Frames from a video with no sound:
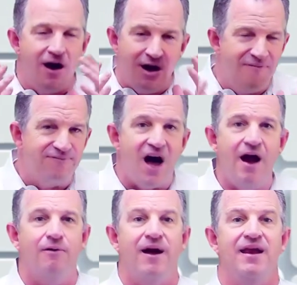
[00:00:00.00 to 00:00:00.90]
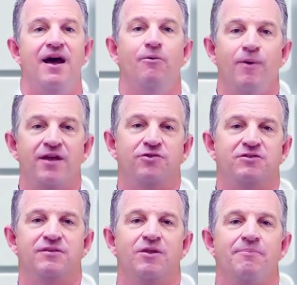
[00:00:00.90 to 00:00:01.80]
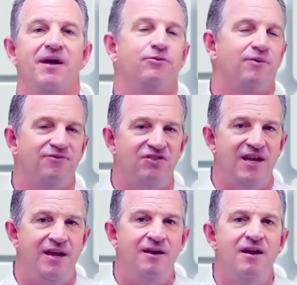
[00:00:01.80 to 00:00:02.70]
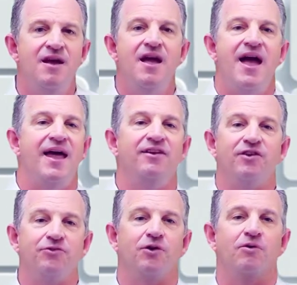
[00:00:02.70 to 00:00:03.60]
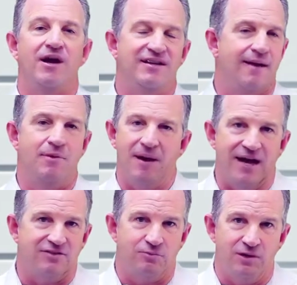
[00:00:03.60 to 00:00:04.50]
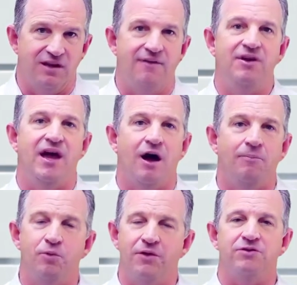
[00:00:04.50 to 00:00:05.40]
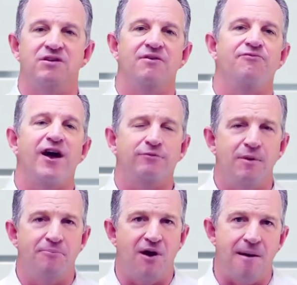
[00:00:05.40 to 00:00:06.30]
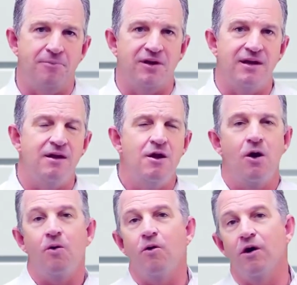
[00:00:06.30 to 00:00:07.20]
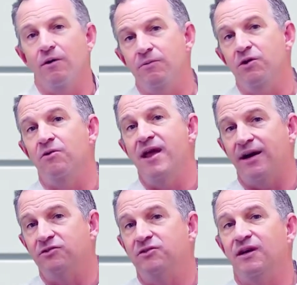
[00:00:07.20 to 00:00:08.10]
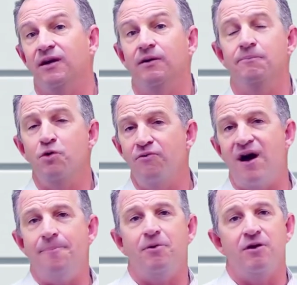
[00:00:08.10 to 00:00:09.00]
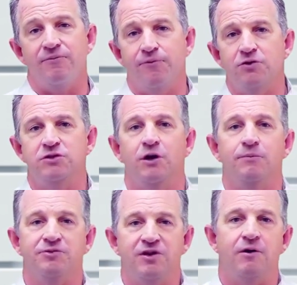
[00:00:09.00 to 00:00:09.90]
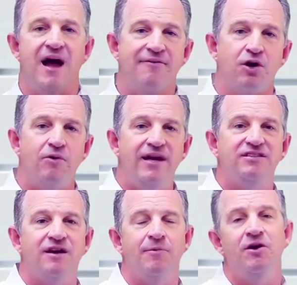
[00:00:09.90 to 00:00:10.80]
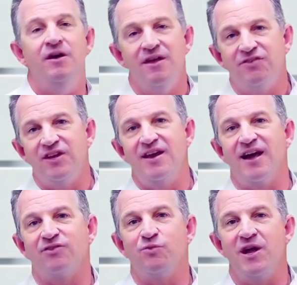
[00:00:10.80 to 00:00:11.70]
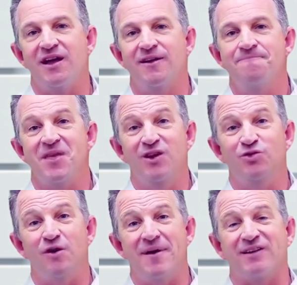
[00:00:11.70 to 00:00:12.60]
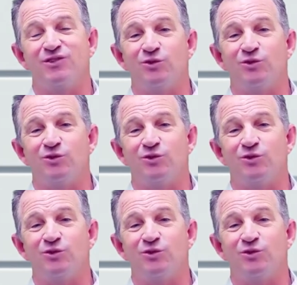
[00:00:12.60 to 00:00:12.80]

on fire right now. Rates are some of the best we've seen, and it's also a great time to buy. So we'd love to help, whether it's an investment property or your next move up or your first home. So have a great summer. See you next week and enjoy back to